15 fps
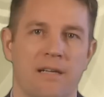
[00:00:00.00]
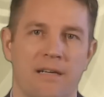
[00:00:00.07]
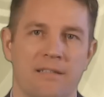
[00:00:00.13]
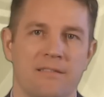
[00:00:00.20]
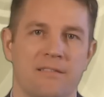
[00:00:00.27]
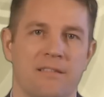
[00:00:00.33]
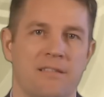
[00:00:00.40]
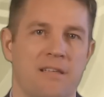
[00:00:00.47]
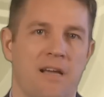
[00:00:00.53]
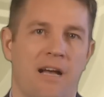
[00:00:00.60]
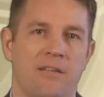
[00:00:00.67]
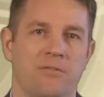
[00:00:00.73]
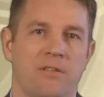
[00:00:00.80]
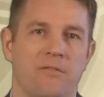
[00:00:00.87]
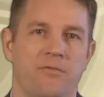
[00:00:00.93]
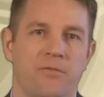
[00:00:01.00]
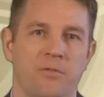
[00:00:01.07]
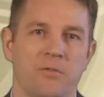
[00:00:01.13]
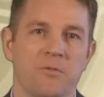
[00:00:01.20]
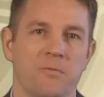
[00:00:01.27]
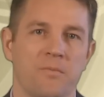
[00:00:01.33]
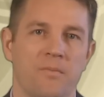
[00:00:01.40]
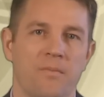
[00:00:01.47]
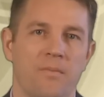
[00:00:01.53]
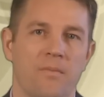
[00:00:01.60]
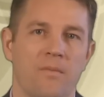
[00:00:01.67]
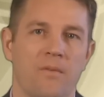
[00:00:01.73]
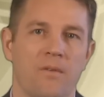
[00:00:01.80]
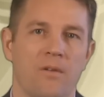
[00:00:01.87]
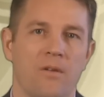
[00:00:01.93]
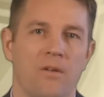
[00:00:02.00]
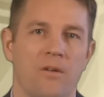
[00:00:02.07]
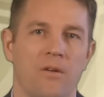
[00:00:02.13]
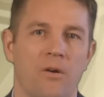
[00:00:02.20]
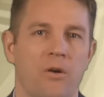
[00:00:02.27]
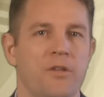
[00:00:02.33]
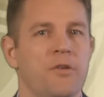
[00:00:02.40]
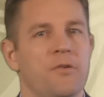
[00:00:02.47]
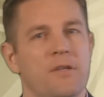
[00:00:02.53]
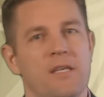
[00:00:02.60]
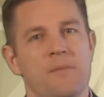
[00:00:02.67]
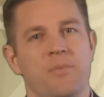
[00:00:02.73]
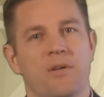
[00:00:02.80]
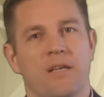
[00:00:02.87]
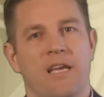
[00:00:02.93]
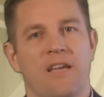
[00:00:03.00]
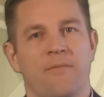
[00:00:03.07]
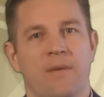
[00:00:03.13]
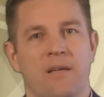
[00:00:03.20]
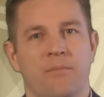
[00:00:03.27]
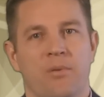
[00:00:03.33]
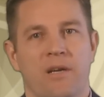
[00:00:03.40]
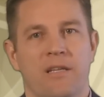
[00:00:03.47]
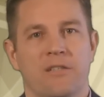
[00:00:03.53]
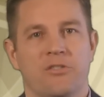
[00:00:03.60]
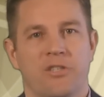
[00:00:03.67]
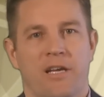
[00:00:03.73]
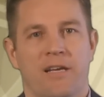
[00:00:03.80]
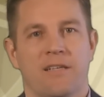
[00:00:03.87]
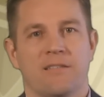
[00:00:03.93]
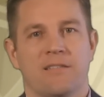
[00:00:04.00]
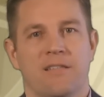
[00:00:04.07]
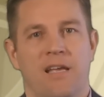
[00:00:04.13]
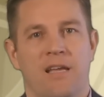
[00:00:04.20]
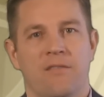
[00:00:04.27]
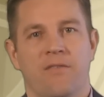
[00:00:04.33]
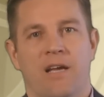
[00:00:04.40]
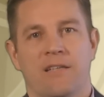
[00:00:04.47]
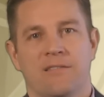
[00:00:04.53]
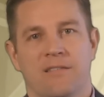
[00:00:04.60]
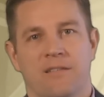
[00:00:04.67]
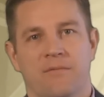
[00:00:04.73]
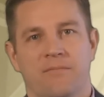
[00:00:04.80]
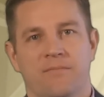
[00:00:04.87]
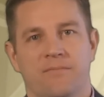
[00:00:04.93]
guns, and dehydrated food? Or do you keep your caveman brain in check and stay invested?